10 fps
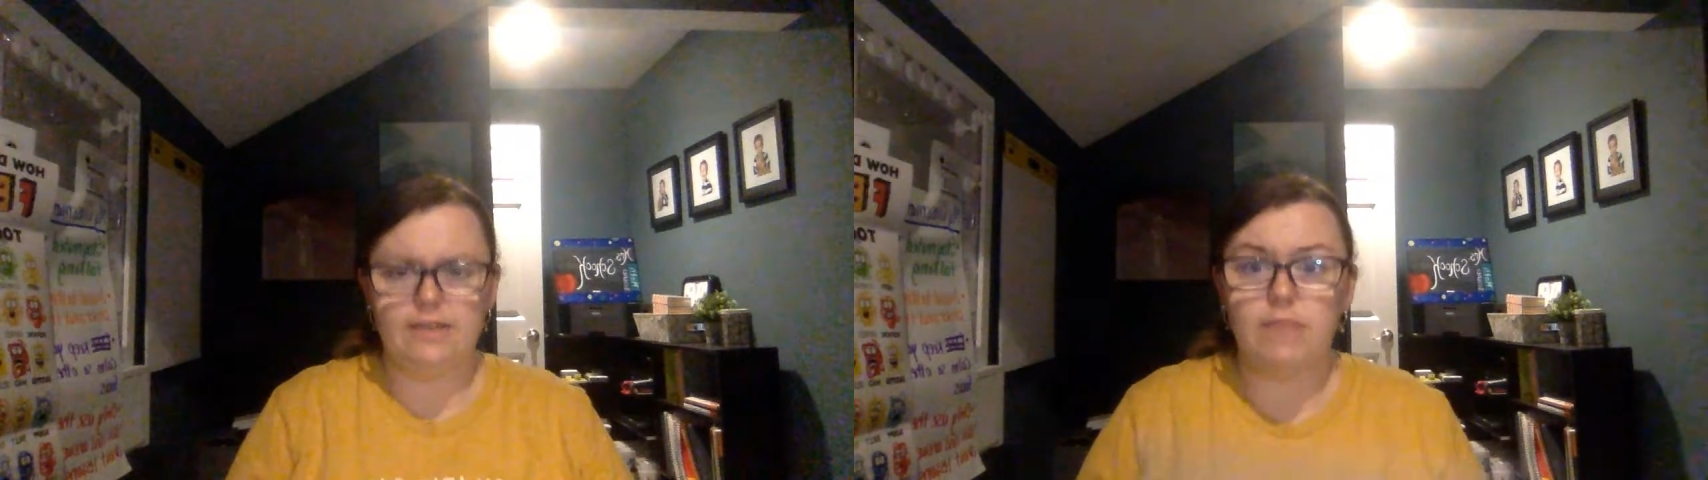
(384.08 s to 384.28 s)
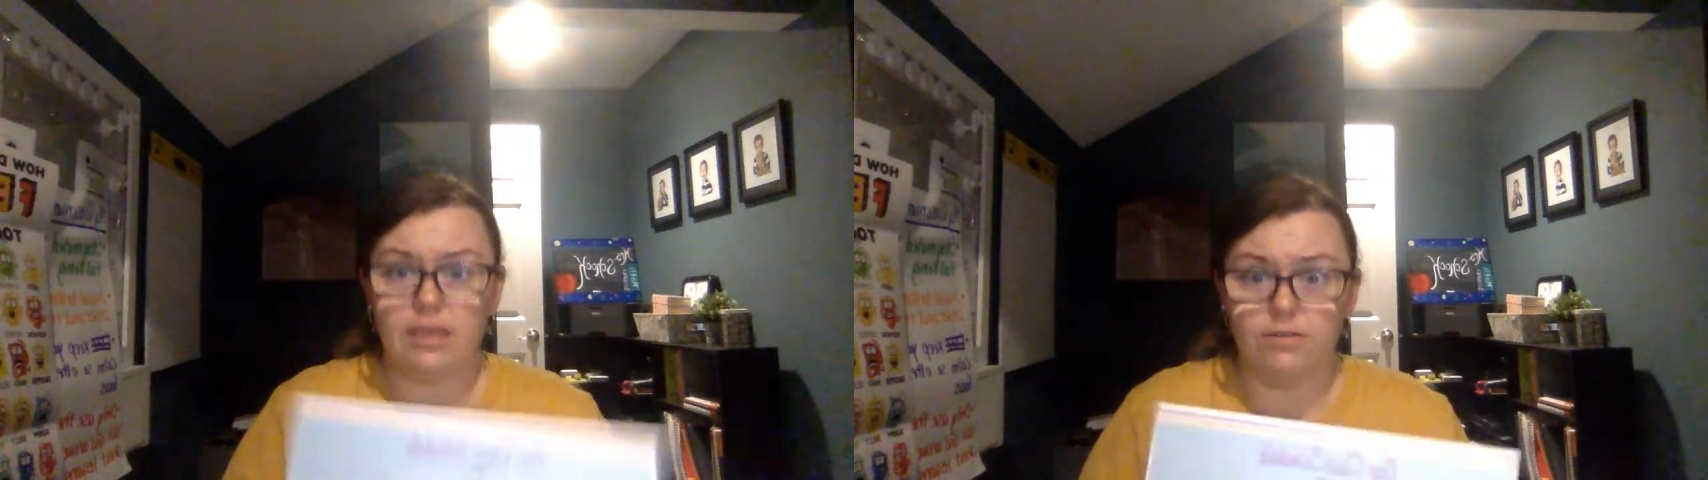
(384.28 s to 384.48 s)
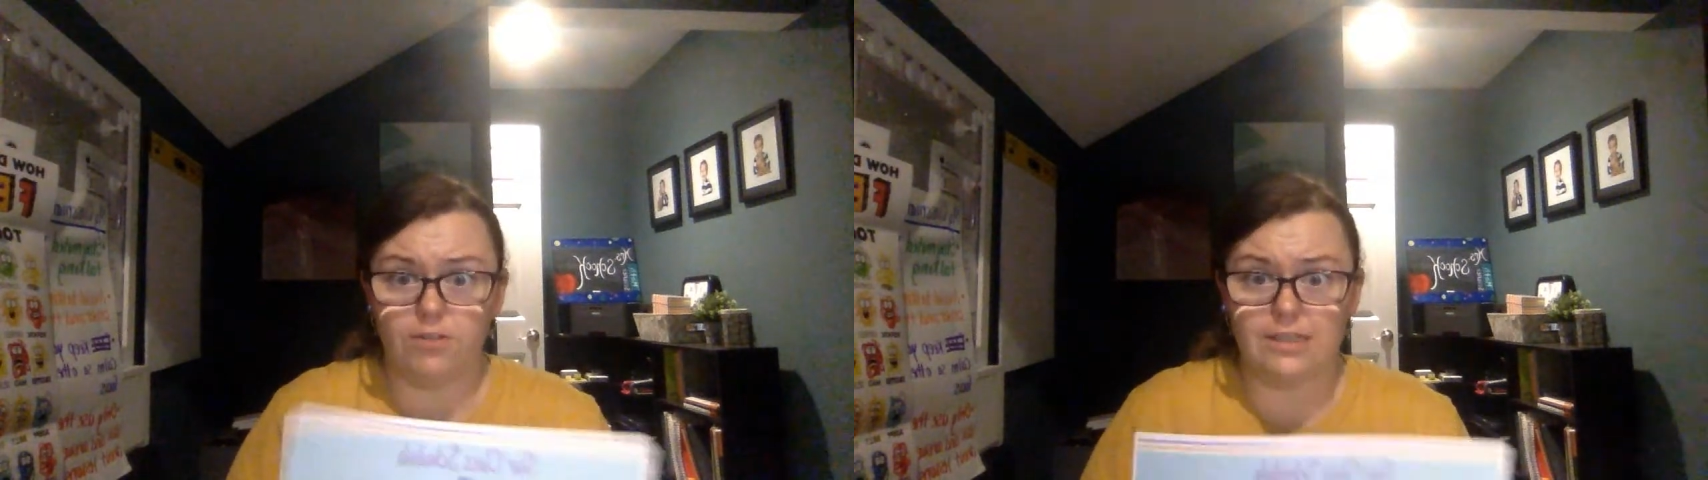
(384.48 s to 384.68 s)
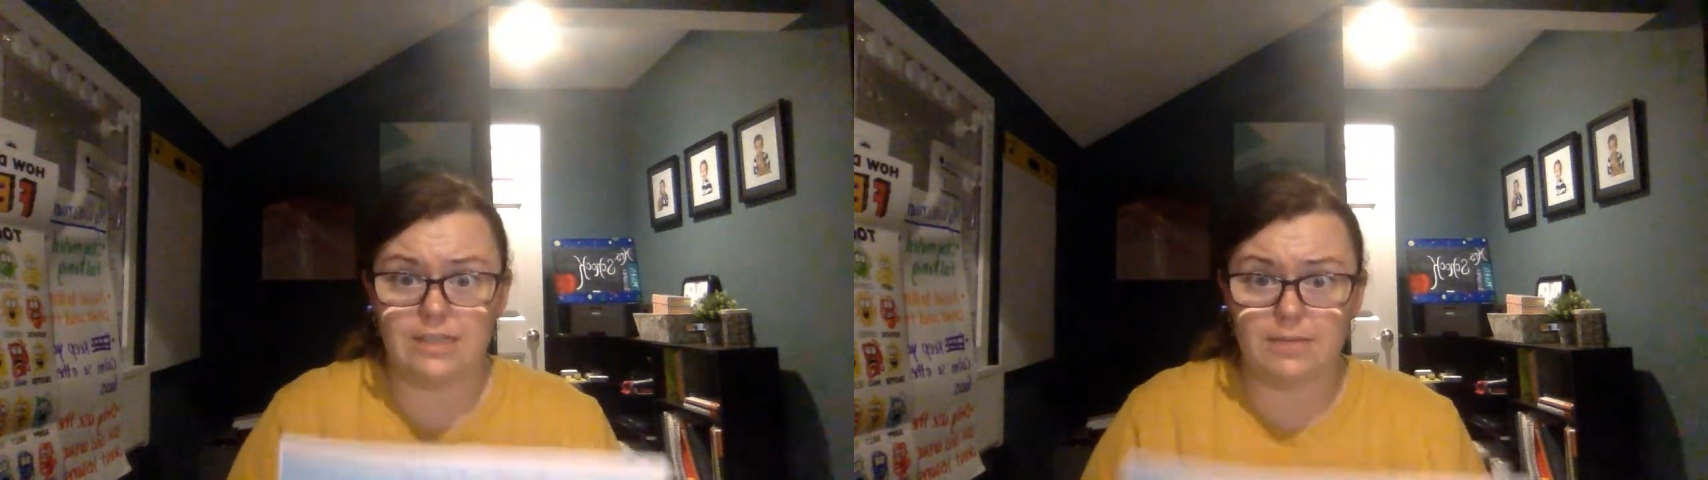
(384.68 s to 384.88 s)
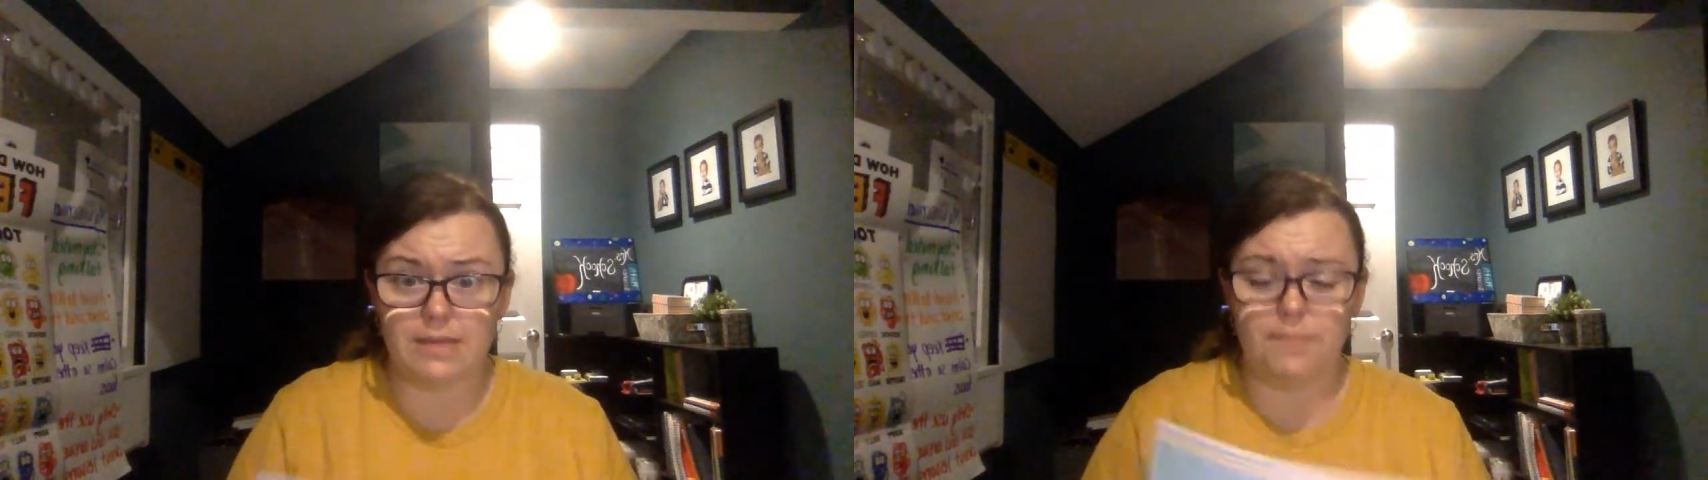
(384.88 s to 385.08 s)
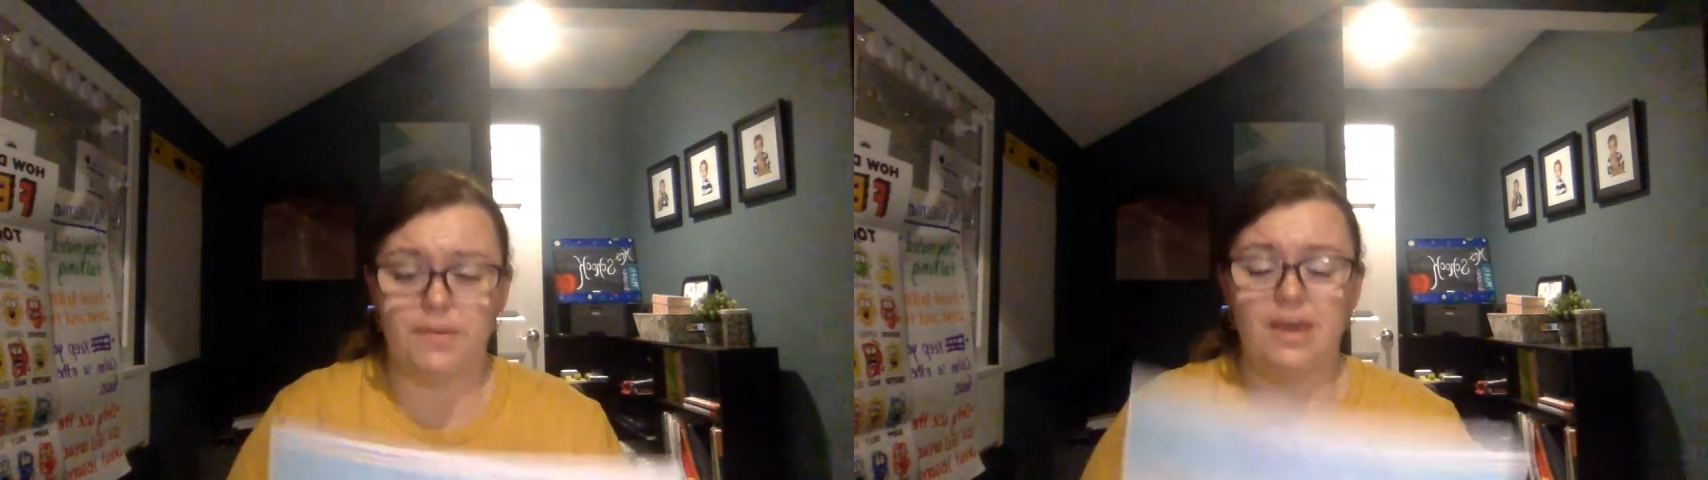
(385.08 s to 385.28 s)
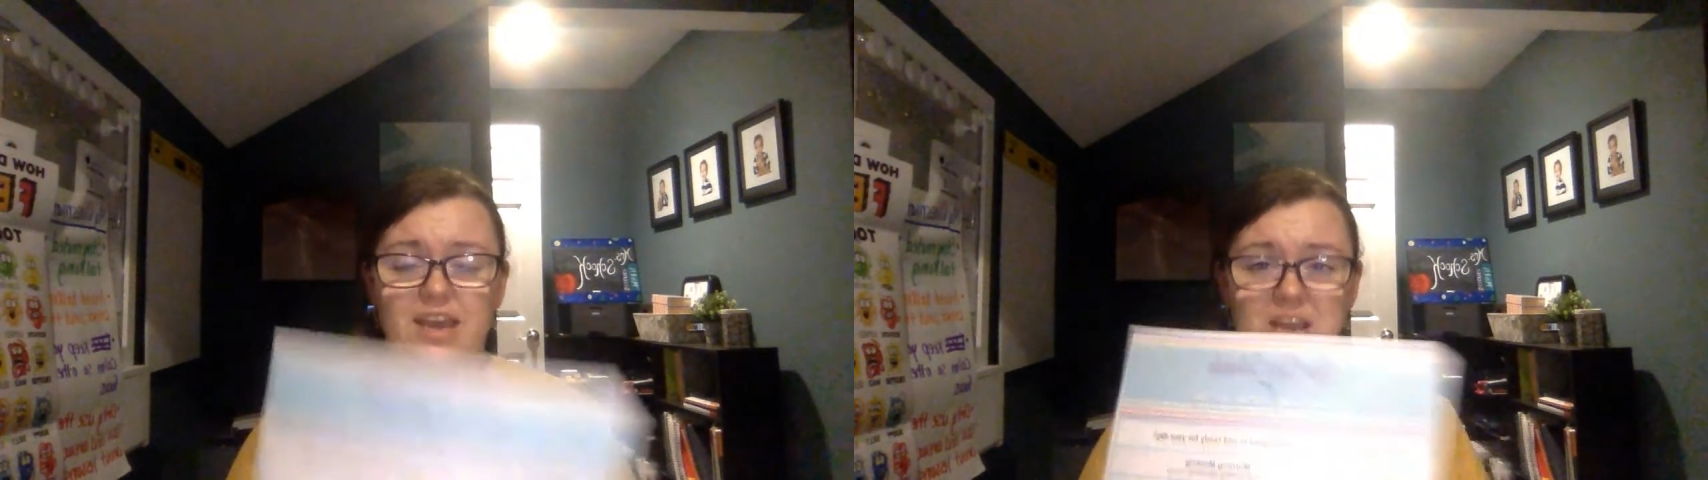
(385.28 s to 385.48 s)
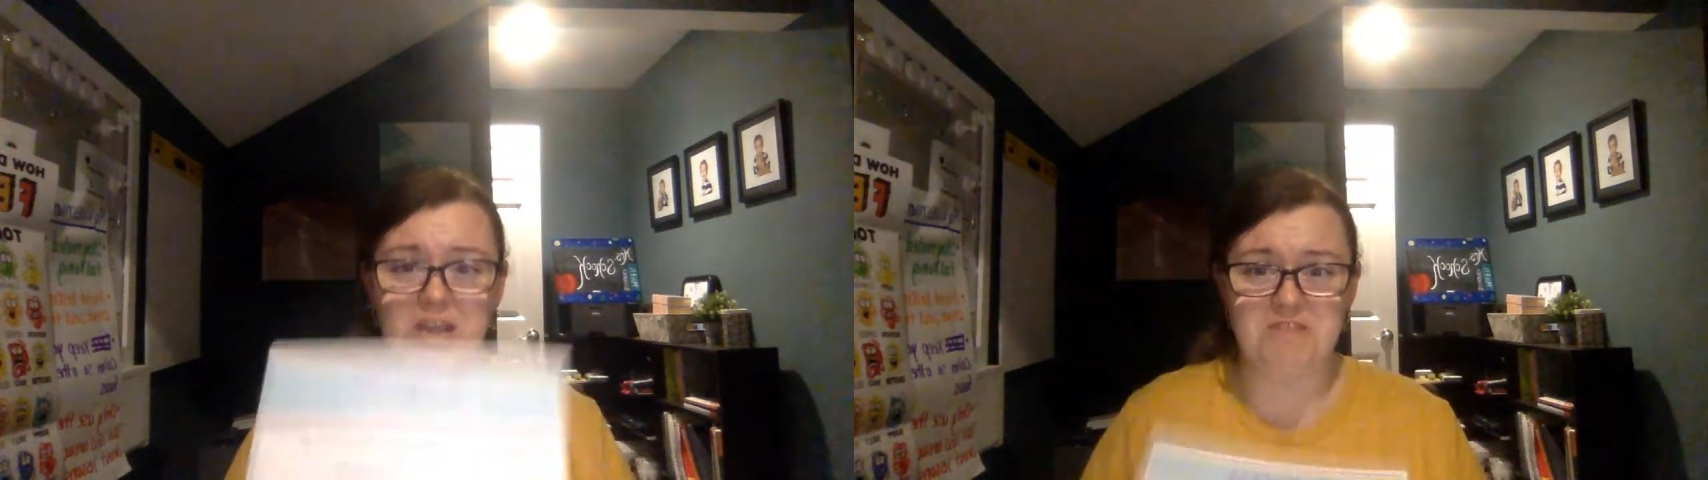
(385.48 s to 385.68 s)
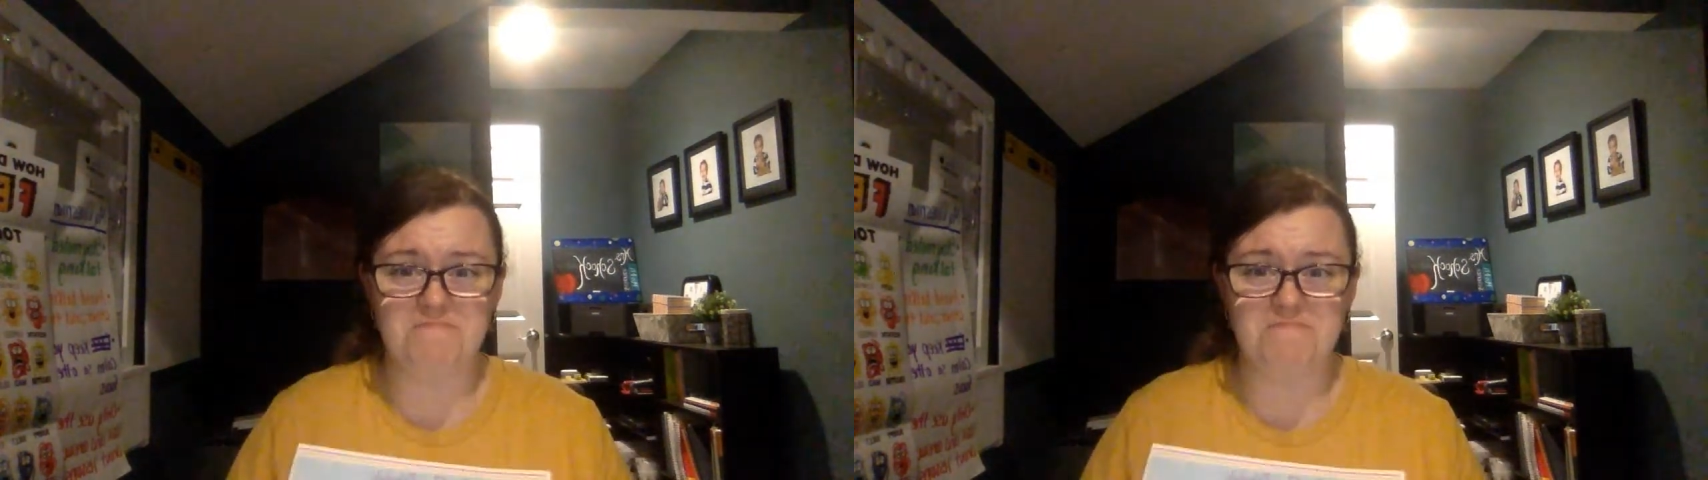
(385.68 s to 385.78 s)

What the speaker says: mean for it to be that big,